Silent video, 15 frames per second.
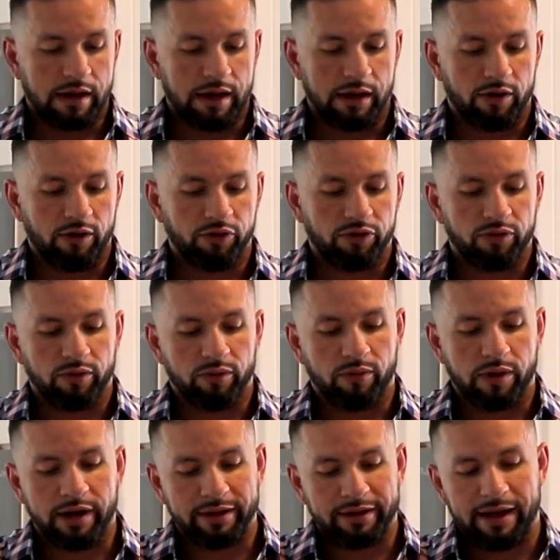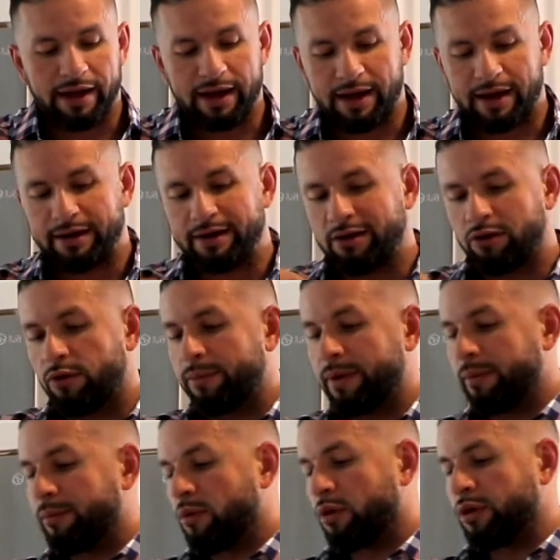I also wanted to add a little
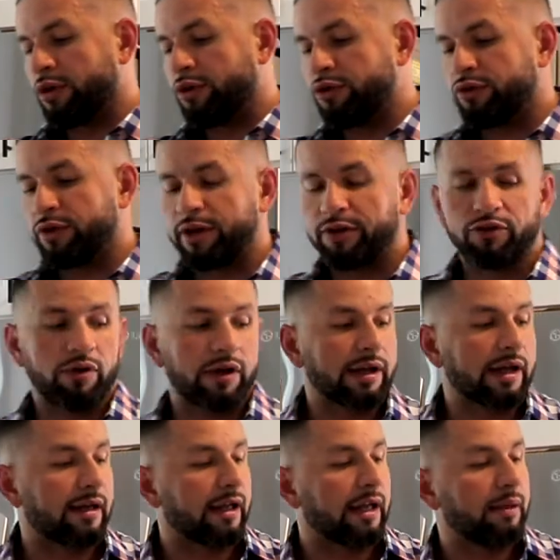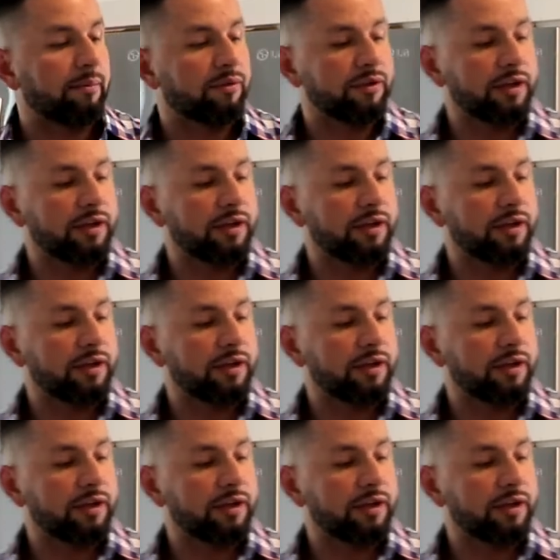bit more nutrients, so I got hemp